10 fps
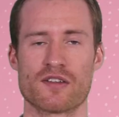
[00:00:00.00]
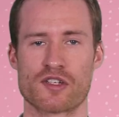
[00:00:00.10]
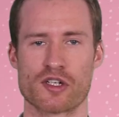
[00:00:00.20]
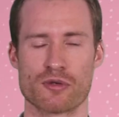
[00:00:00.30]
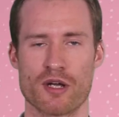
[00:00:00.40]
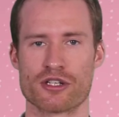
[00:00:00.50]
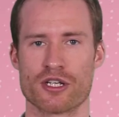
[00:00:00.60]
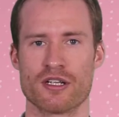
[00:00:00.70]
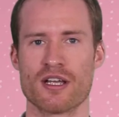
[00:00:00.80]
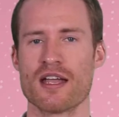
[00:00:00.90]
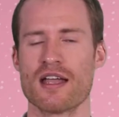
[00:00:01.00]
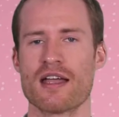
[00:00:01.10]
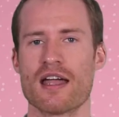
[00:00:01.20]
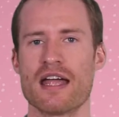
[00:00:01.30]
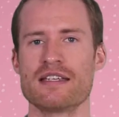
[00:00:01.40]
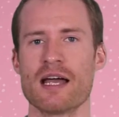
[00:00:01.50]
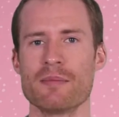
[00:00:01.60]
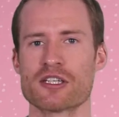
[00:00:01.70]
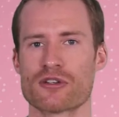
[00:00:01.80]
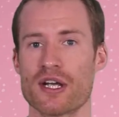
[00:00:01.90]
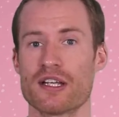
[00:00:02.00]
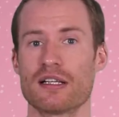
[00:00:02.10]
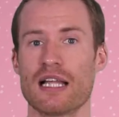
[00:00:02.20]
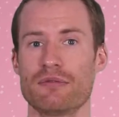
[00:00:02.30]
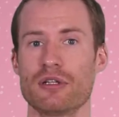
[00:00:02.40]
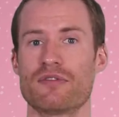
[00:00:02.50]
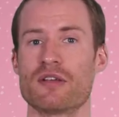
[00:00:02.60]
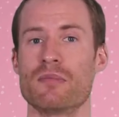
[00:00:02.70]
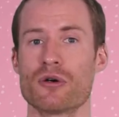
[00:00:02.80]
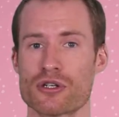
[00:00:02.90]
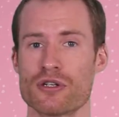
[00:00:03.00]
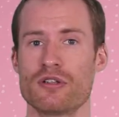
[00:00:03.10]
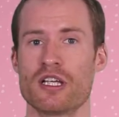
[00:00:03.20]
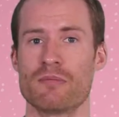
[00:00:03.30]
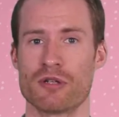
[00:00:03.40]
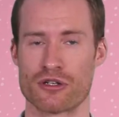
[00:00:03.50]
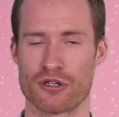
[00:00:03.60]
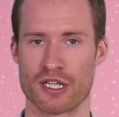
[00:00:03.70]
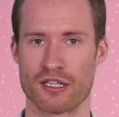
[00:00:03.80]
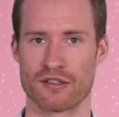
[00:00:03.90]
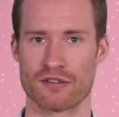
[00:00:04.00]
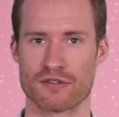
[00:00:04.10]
to the situation and demonstrated a level of emotional immaturity.